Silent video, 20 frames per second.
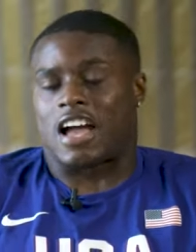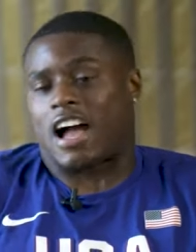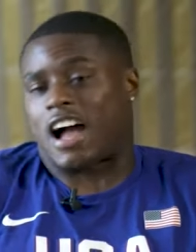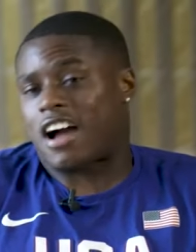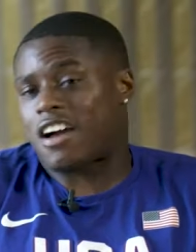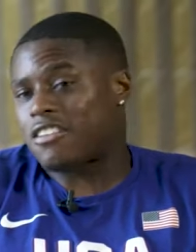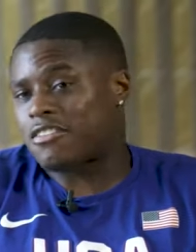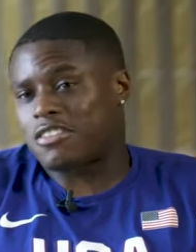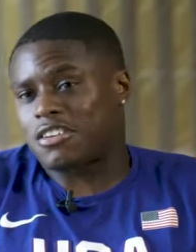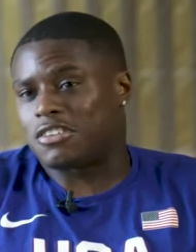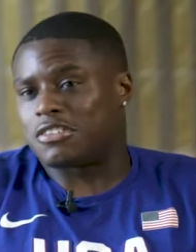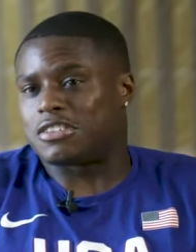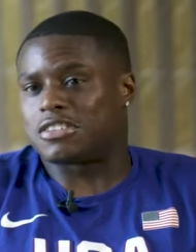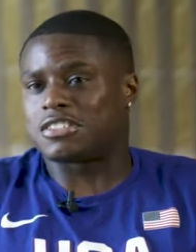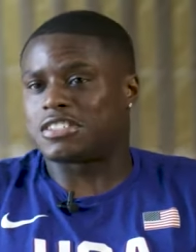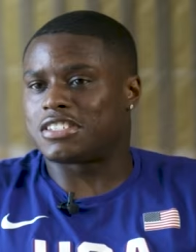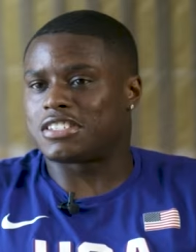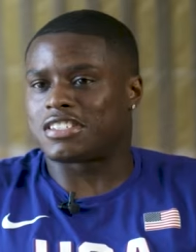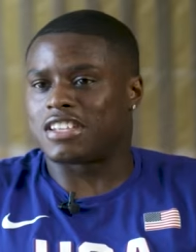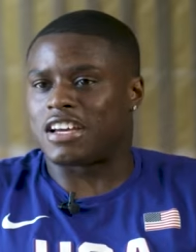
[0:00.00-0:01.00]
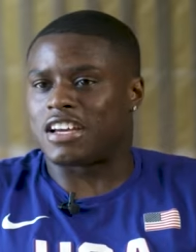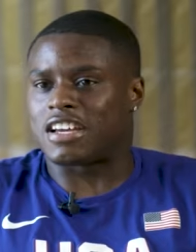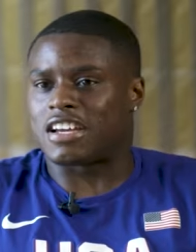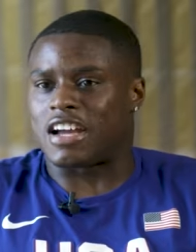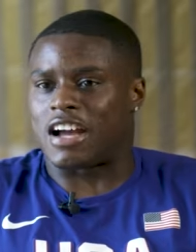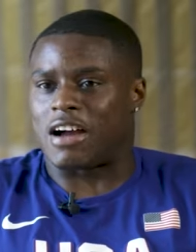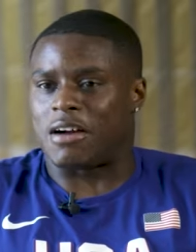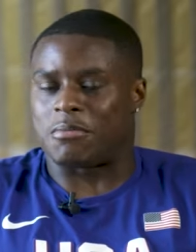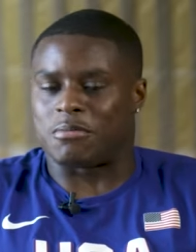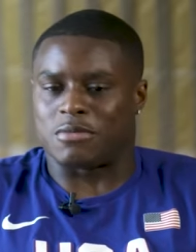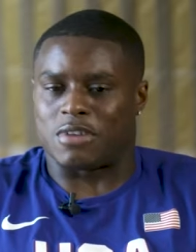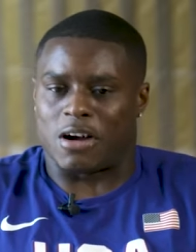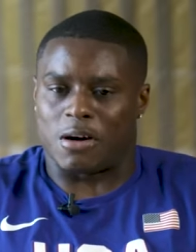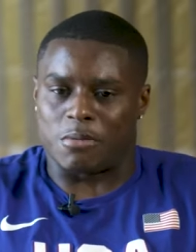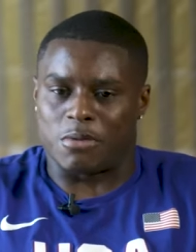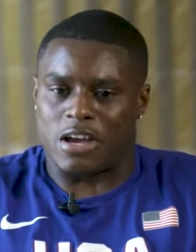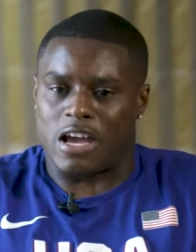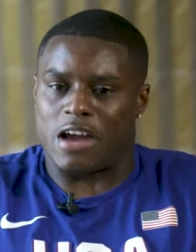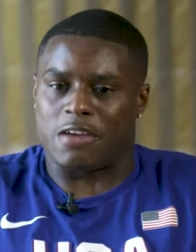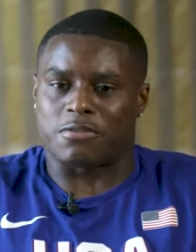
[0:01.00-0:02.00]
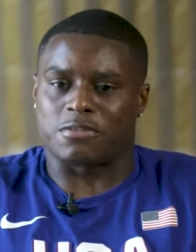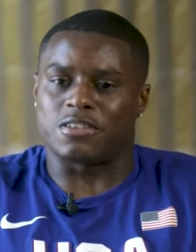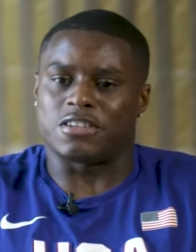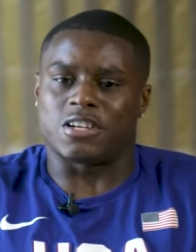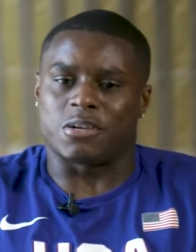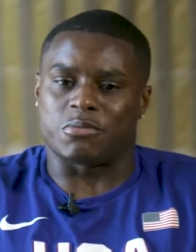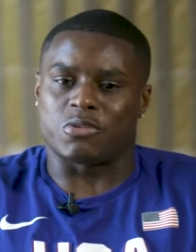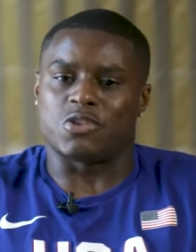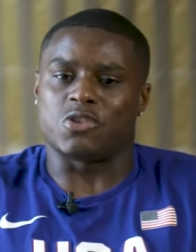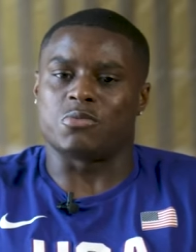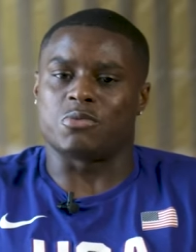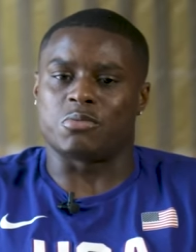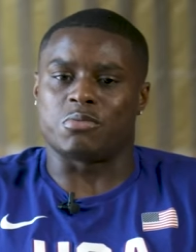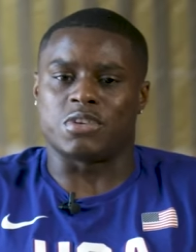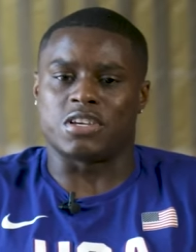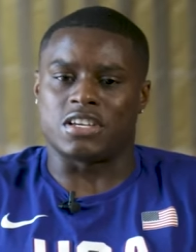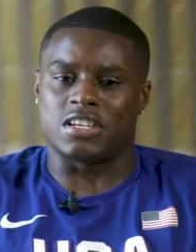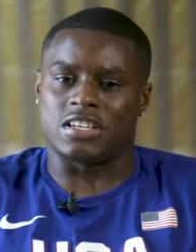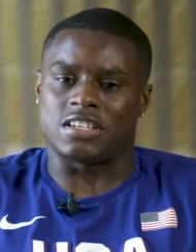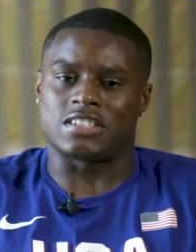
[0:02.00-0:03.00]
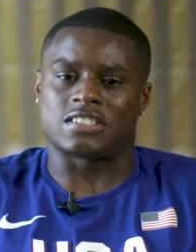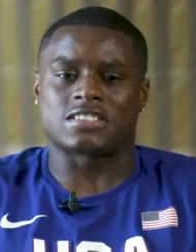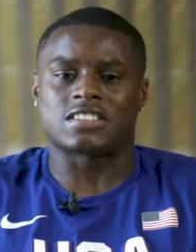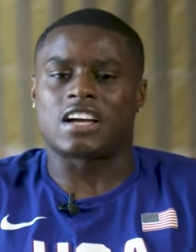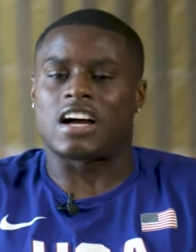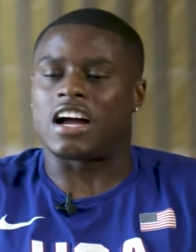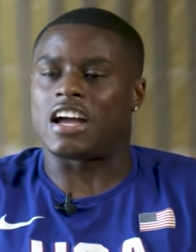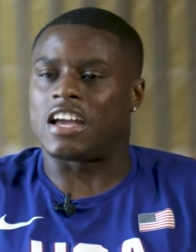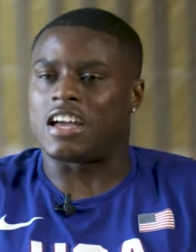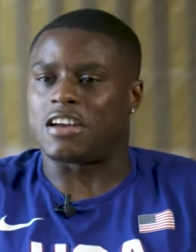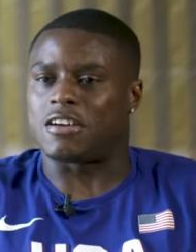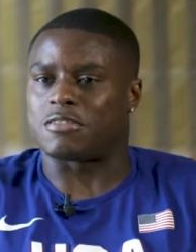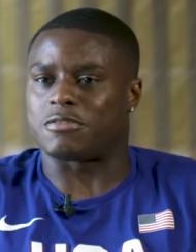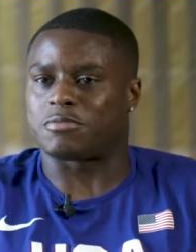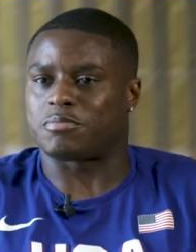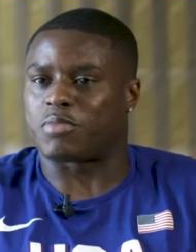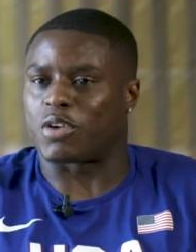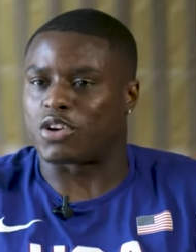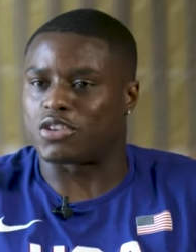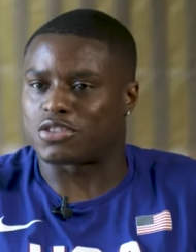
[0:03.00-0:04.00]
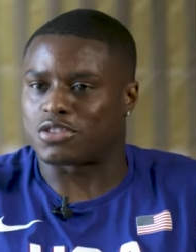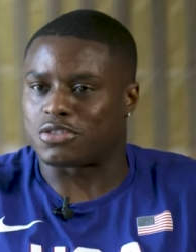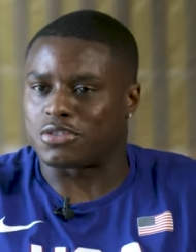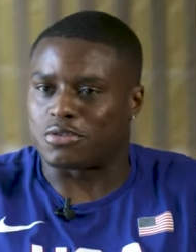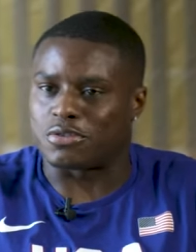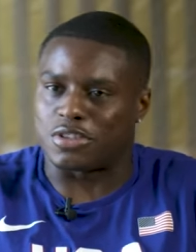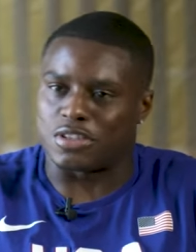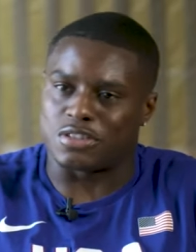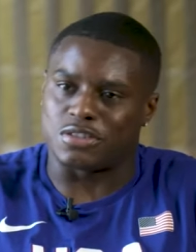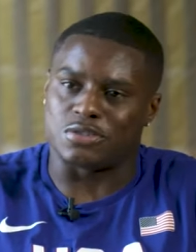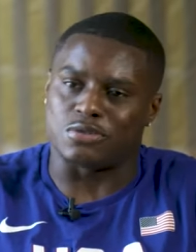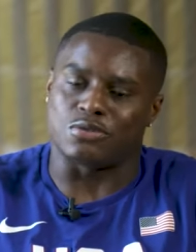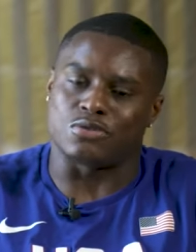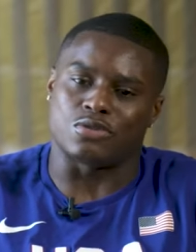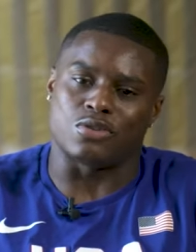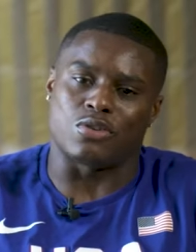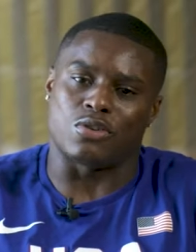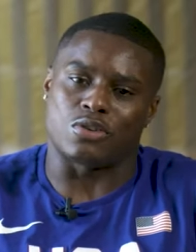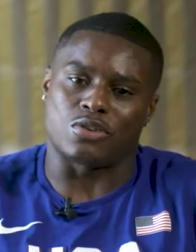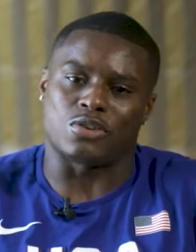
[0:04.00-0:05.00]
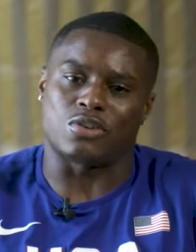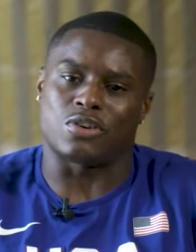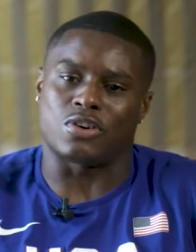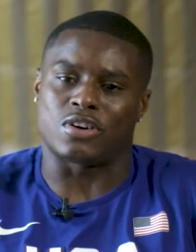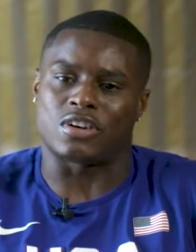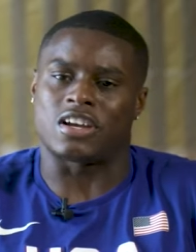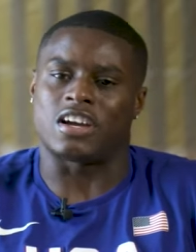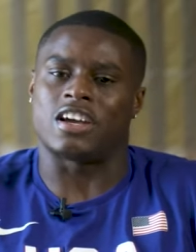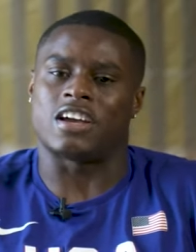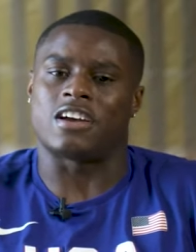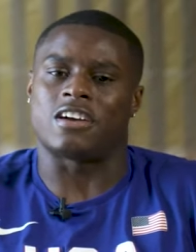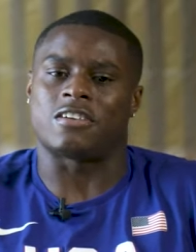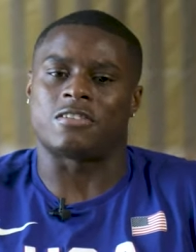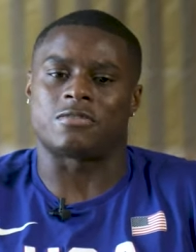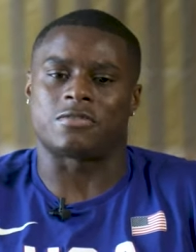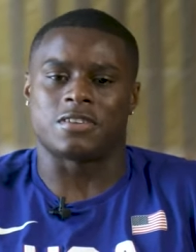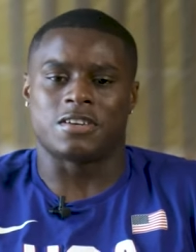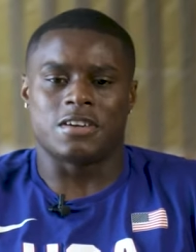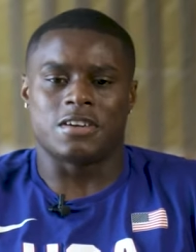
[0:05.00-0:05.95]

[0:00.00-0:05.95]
I don't know. It's just like I'm I'm an athlete. I'm a human being. I have personal issues going on. I have